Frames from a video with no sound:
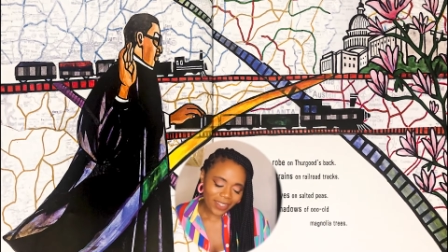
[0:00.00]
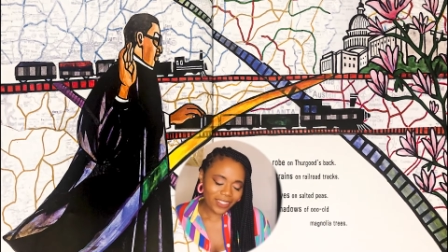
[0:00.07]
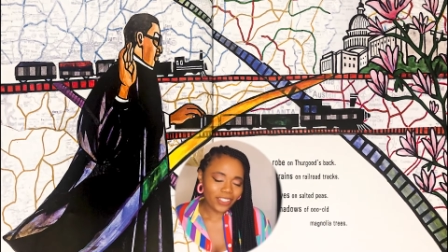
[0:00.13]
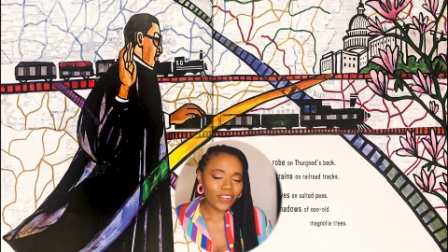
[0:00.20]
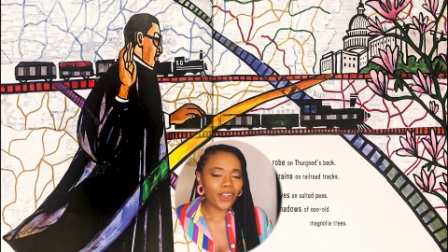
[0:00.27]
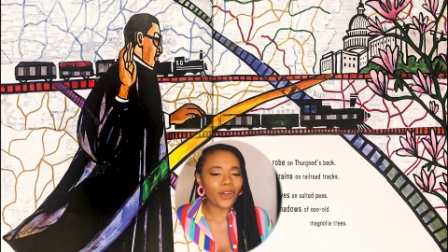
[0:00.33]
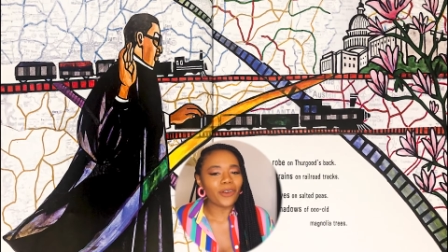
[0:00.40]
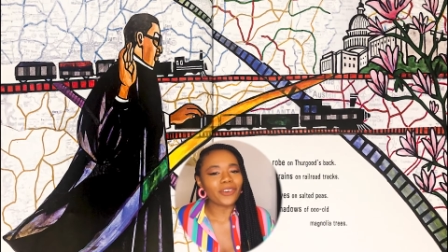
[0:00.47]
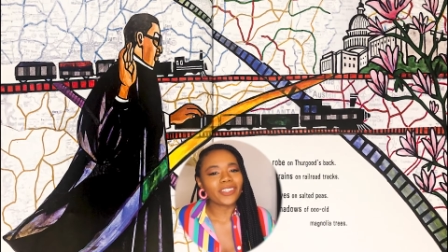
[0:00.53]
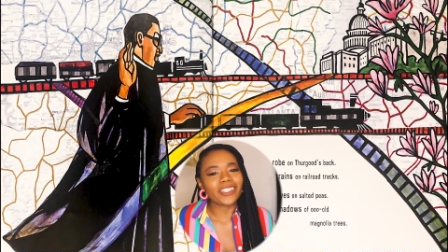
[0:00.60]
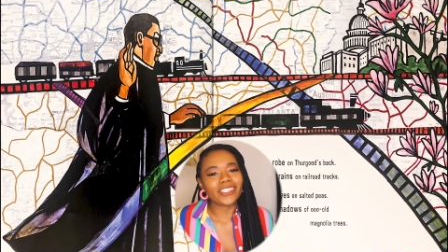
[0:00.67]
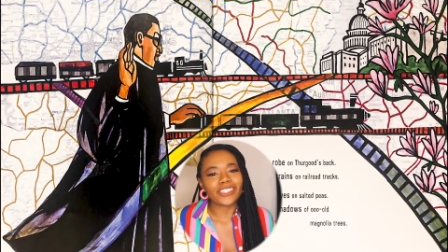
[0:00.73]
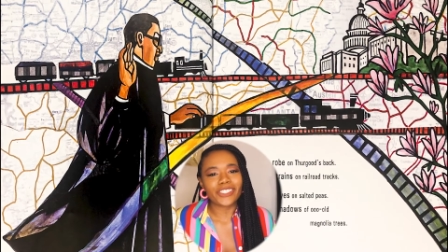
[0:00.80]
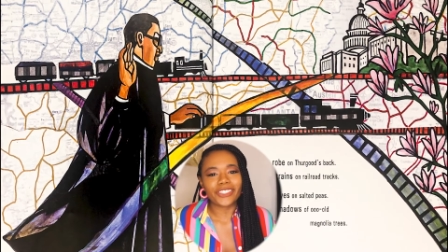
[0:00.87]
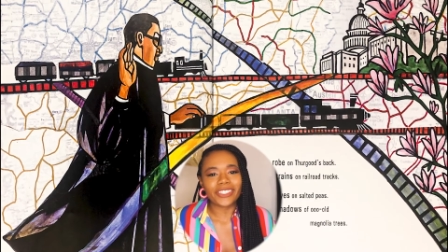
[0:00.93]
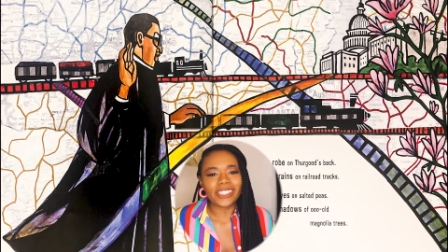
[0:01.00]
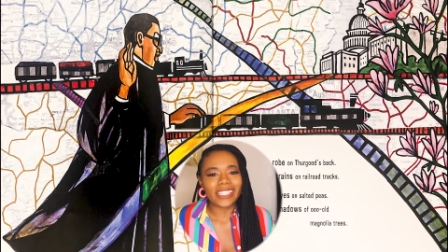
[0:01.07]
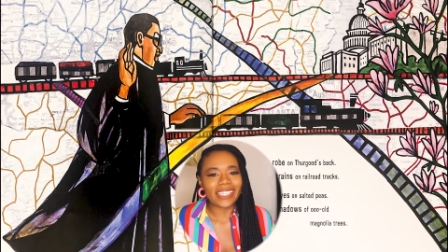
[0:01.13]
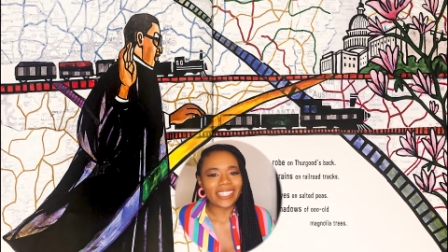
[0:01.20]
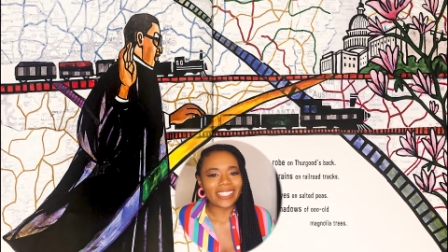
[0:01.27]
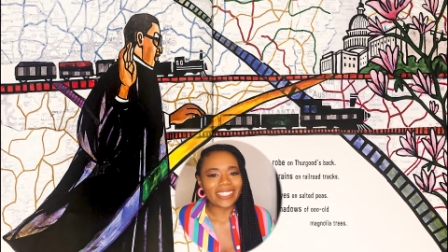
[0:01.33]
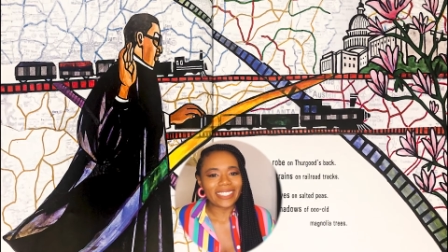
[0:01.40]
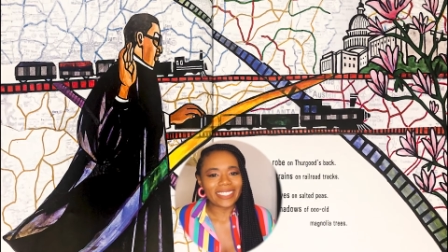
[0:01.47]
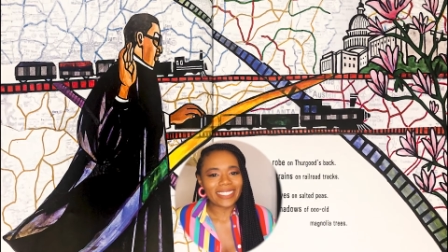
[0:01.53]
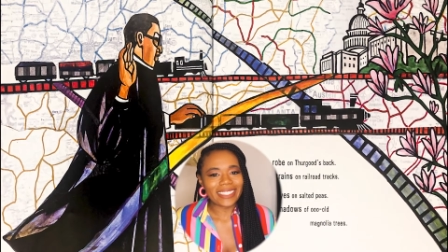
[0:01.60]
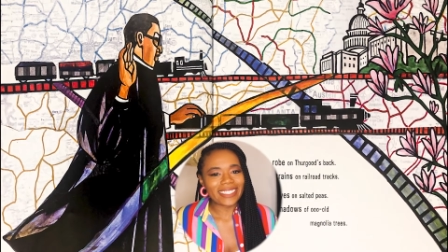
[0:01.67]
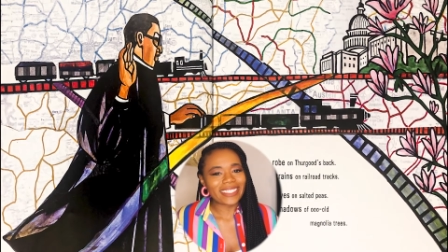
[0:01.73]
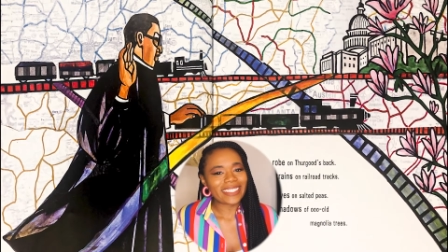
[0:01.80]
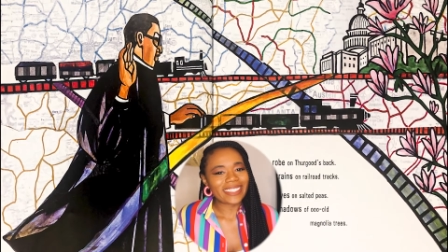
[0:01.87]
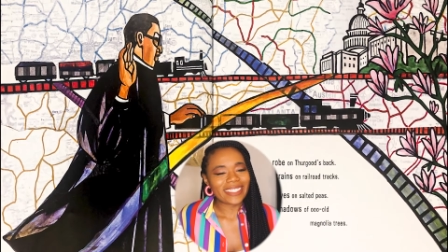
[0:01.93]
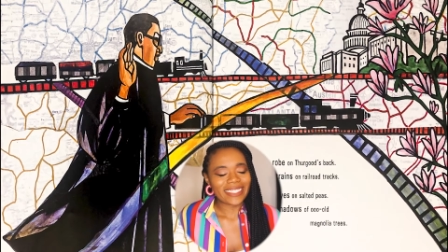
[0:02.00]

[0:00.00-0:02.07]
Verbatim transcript: magnolia trees.